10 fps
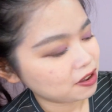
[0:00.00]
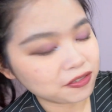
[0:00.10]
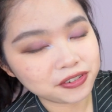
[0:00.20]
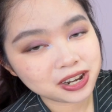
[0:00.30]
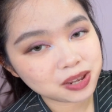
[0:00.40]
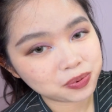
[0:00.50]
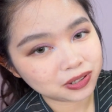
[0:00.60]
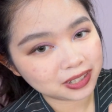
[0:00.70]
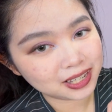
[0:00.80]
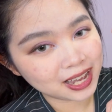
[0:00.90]
Really
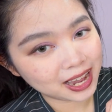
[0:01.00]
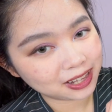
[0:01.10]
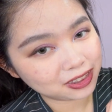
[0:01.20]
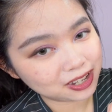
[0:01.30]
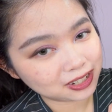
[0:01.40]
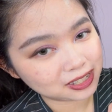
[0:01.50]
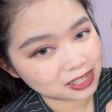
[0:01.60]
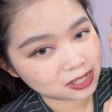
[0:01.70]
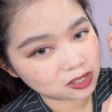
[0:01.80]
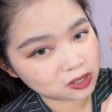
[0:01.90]
pretty. I think this
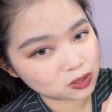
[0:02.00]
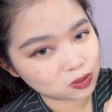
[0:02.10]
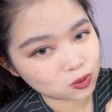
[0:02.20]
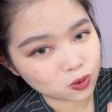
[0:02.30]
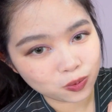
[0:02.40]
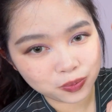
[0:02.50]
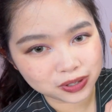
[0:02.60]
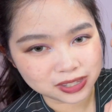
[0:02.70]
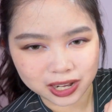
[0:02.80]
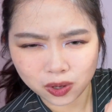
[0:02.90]
is super
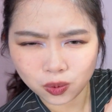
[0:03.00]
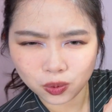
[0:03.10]
stunning.